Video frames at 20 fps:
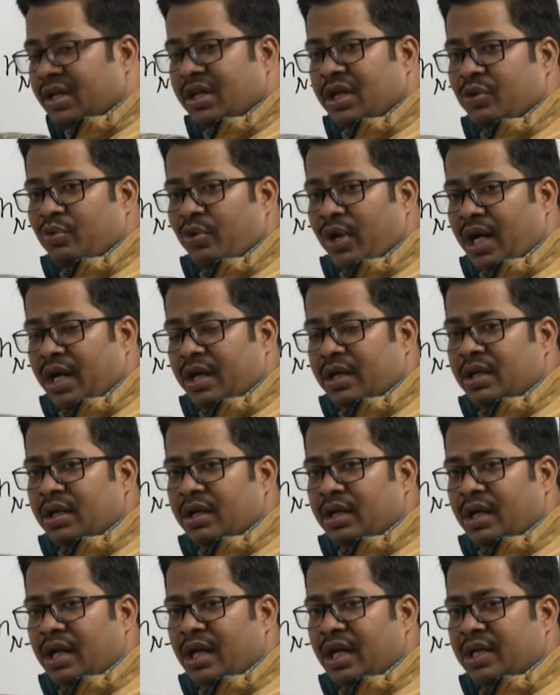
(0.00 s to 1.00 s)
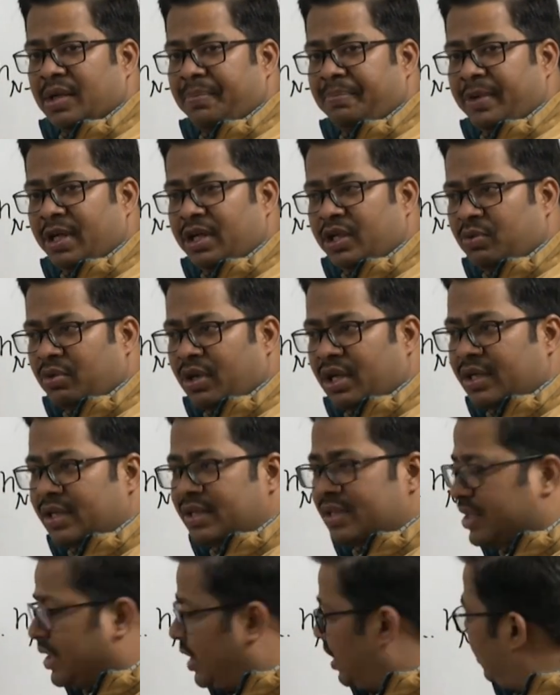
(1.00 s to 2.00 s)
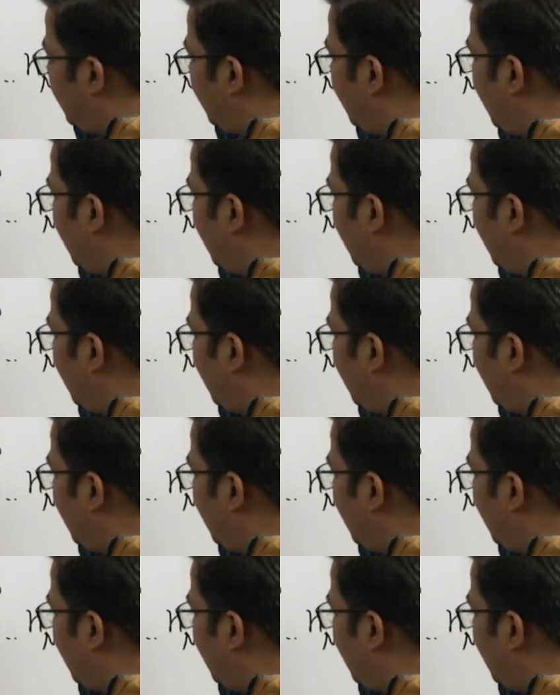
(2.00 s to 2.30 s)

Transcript: required at a particular stage,